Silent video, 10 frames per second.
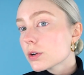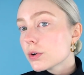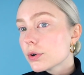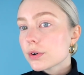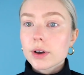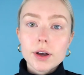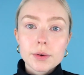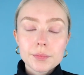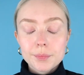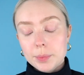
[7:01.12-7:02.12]

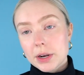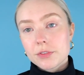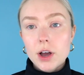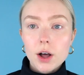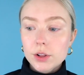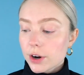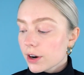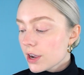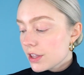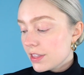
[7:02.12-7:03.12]
little bit of
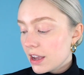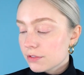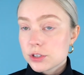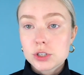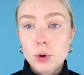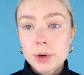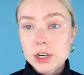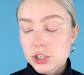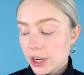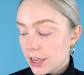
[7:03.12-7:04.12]
color. They have so
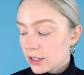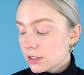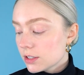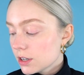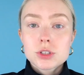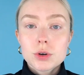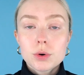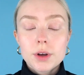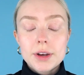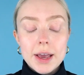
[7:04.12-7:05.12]
many shades.
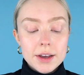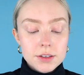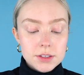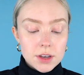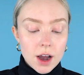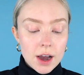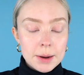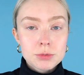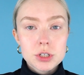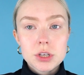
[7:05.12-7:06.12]
So next,
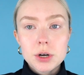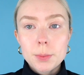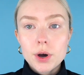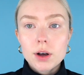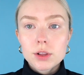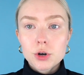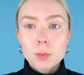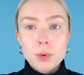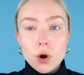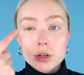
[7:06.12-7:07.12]
I'm just gonna put a little
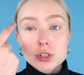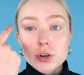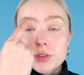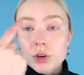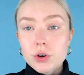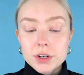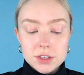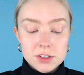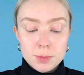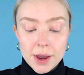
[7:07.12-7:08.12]
bronzer in the
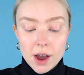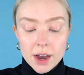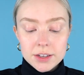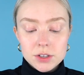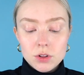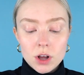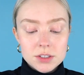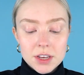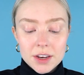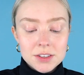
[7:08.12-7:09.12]
creases of my eyes.
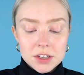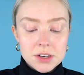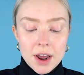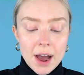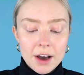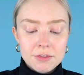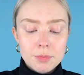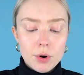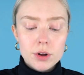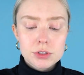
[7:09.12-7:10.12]
Glossier doesn't
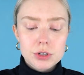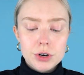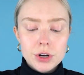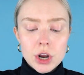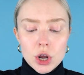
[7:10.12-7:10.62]
have bronzer,